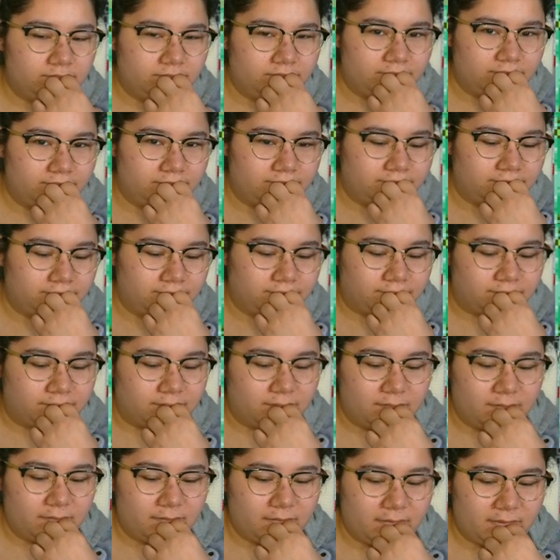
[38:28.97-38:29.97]
Hmm.
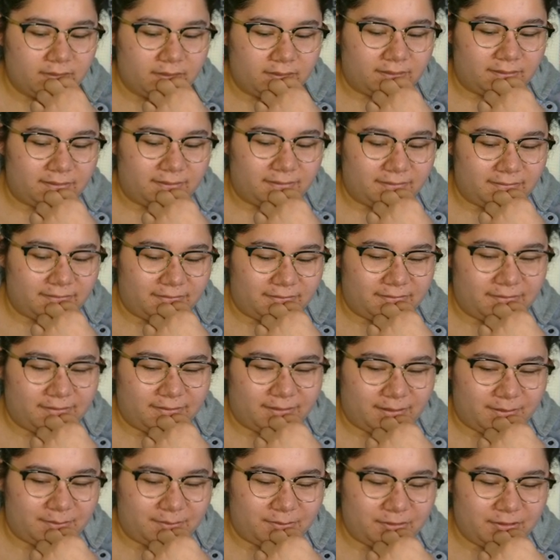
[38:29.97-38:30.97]

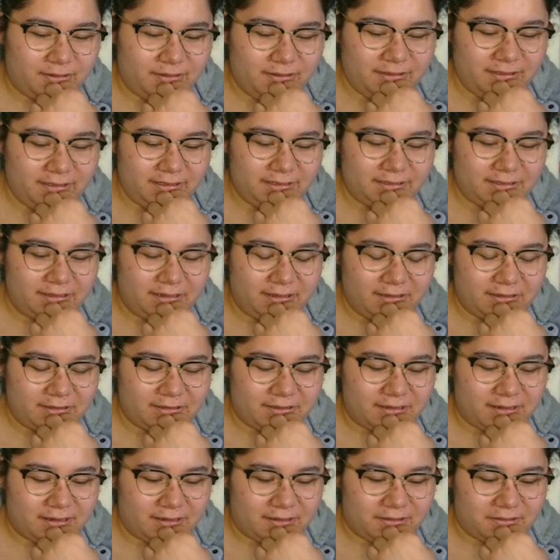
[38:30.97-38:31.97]
I'm trying to, like, say this
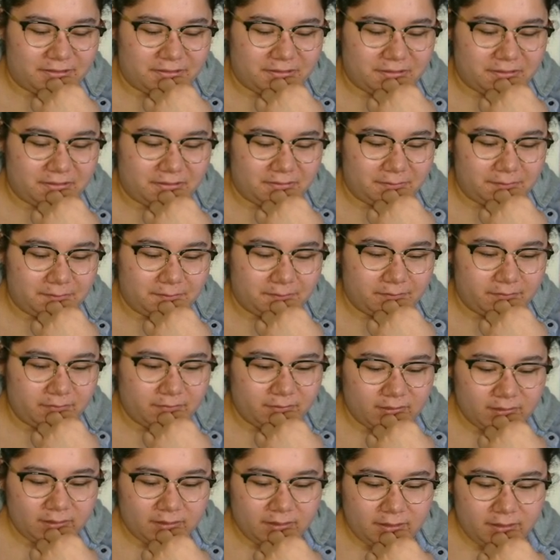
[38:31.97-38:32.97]
nicely.
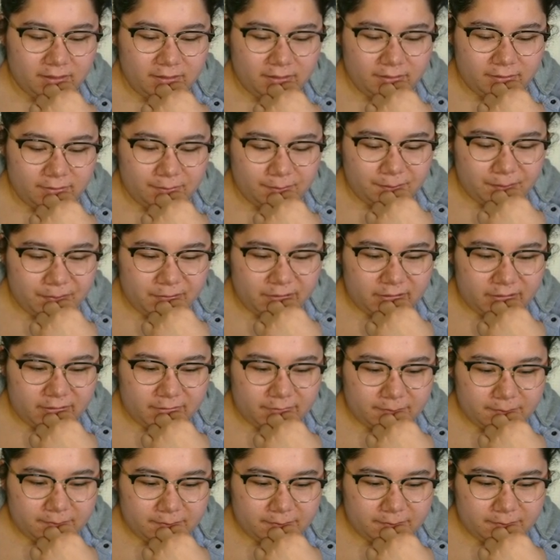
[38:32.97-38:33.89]
But...